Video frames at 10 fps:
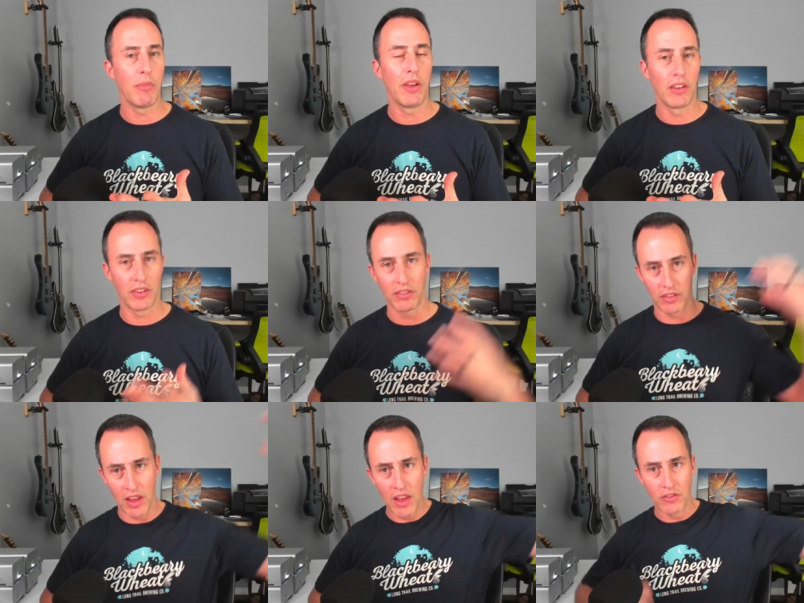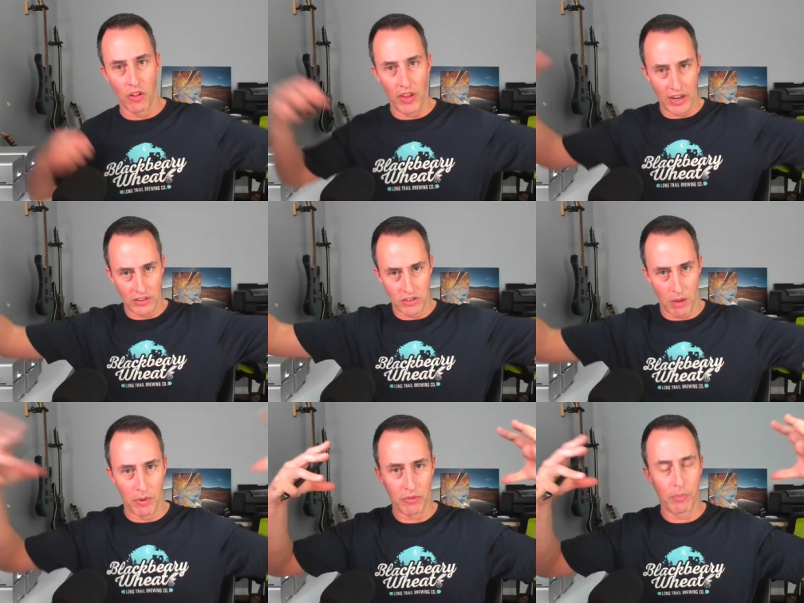Because as the lighting's
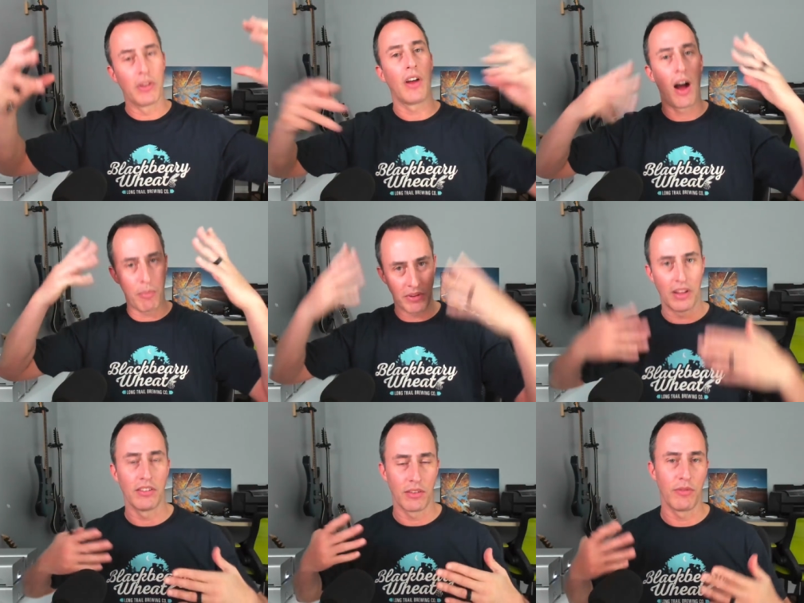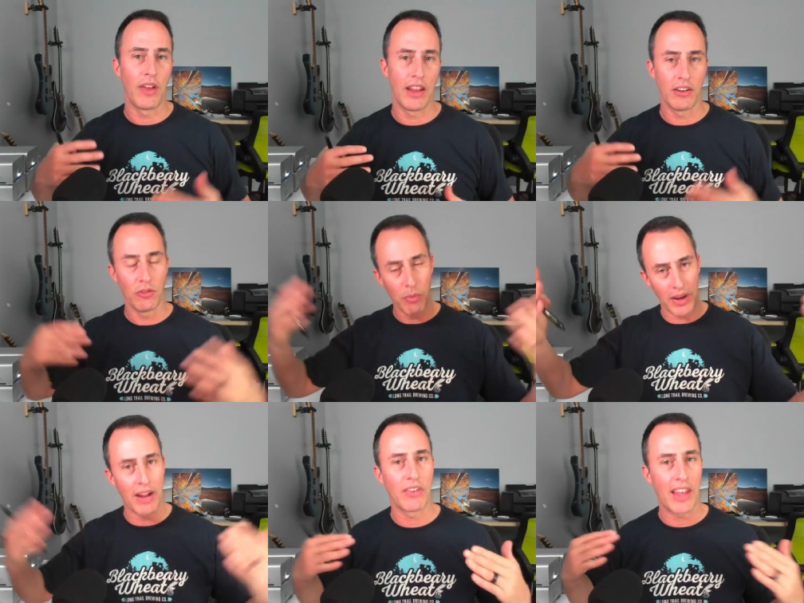coming from the top, it tends to fade, and you might
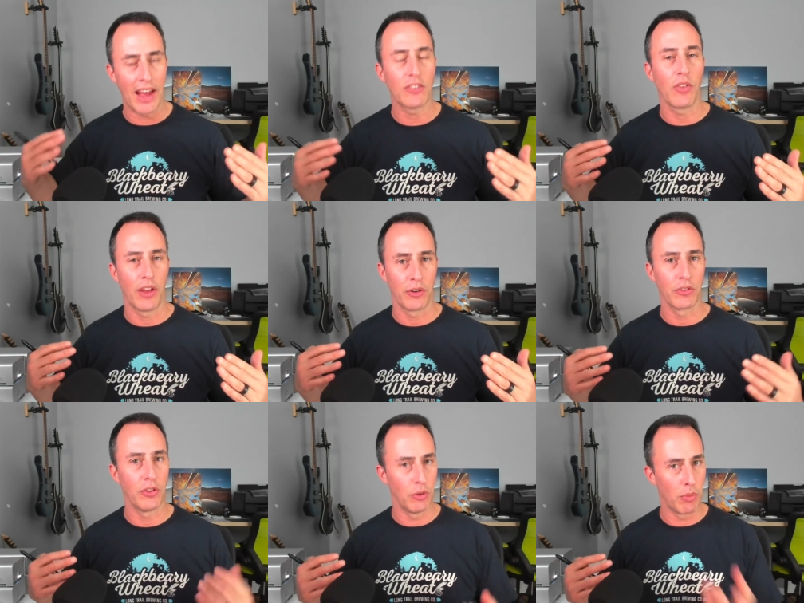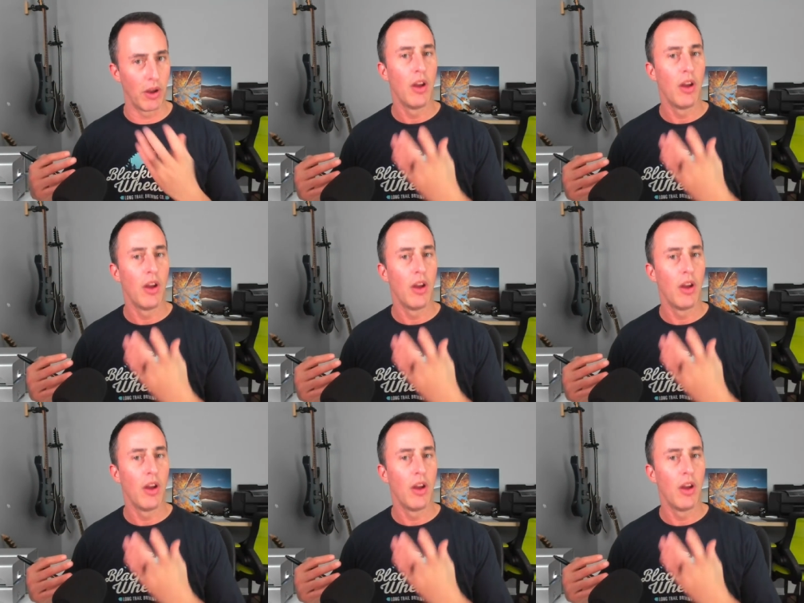have a catch light or two, but